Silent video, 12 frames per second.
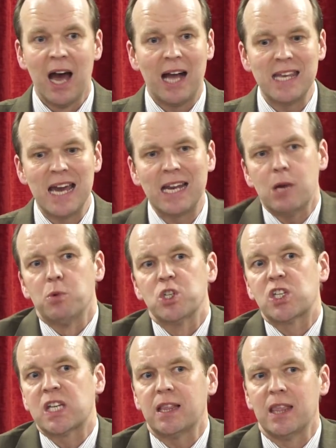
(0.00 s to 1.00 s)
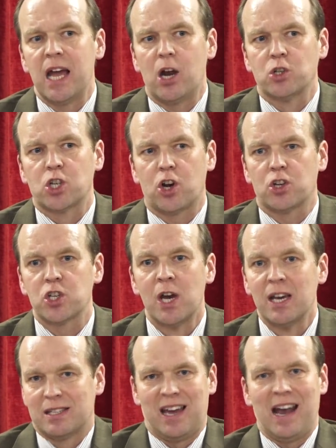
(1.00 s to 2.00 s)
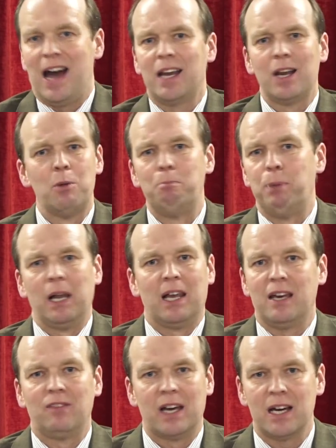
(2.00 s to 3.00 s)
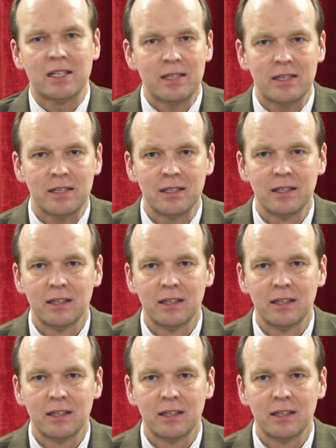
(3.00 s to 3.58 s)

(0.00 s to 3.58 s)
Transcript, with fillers: And yet he was sitting there in church saying, don't believe this.